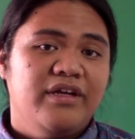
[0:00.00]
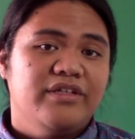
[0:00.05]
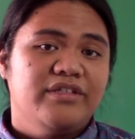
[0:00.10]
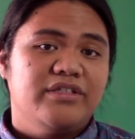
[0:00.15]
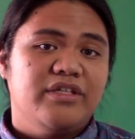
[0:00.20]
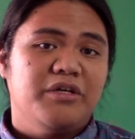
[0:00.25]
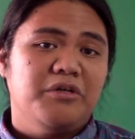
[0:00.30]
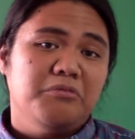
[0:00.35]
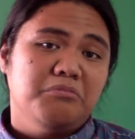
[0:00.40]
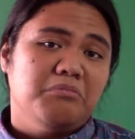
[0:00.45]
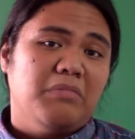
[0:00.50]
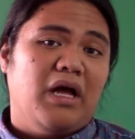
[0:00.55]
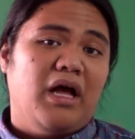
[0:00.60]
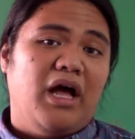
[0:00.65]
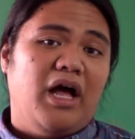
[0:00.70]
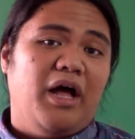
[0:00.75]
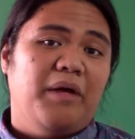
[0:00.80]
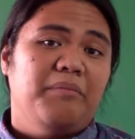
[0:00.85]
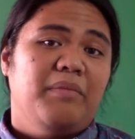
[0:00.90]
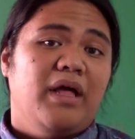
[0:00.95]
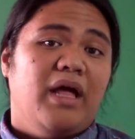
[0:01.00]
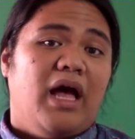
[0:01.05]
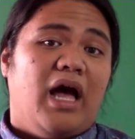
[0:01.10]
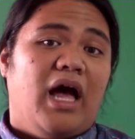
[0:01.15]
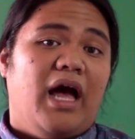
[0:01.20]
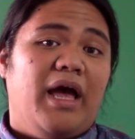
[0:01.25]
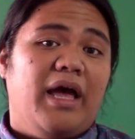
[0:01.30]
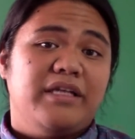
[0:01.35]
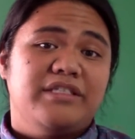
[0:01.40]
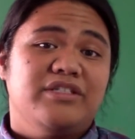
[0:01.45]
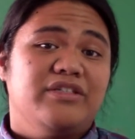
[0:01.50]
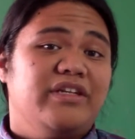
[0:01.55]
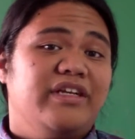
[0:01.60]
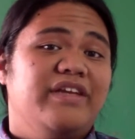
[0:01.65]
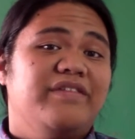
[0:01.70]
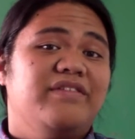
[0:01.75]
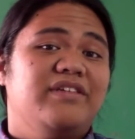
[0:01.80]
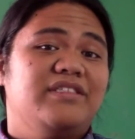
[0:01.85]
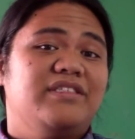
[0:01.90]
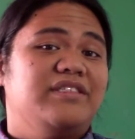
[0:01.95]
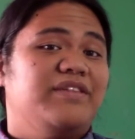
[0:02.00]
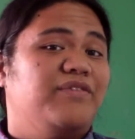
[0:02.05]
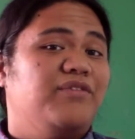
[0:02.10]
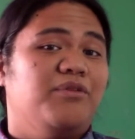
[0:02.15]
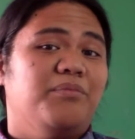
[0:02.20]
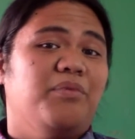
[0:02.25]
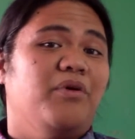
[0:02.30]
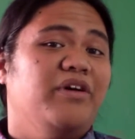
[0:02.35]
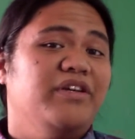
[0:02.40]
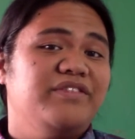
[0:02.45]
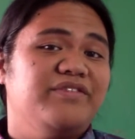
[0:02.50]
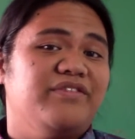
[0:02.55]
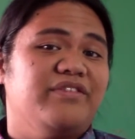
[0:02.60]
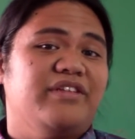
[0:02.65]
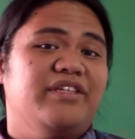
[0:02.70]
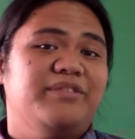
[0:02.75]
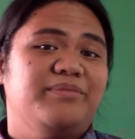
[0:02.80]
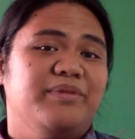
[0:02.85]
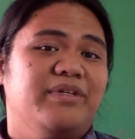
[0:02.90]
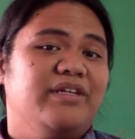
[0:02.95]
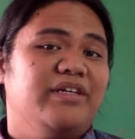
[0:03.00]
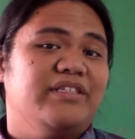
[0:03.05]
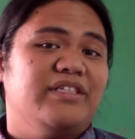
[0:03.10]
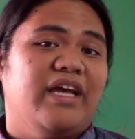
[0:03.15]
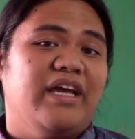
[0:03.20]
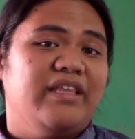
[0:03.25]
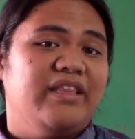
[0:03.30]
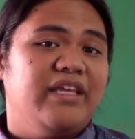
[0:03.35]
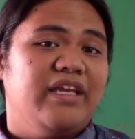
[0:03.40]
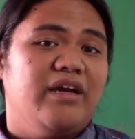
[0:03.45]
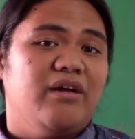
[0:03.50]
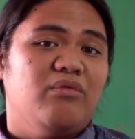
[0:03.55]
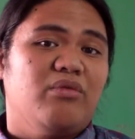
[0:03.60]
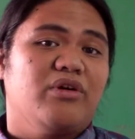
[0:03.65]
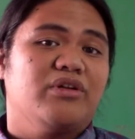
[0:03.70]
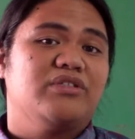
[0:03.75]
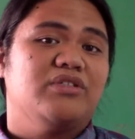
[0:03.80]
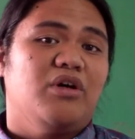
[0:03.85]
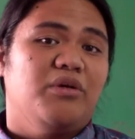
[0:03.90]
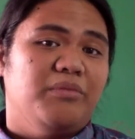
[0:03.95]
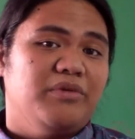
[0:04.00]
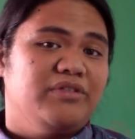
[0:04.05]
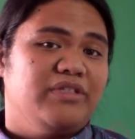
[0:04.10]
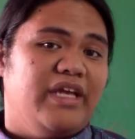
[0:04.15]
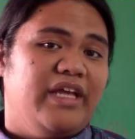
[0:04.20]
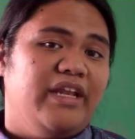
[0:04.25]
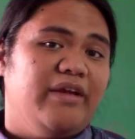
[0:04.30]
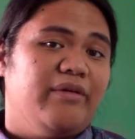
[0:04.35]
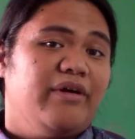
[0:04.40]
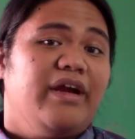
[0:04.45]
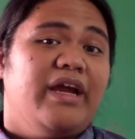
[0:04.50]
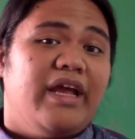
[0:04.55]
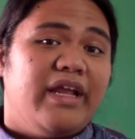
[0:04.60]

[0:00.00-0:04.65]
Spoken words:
So I'm actually going to give this the full points for this because I think it works almost anywhere,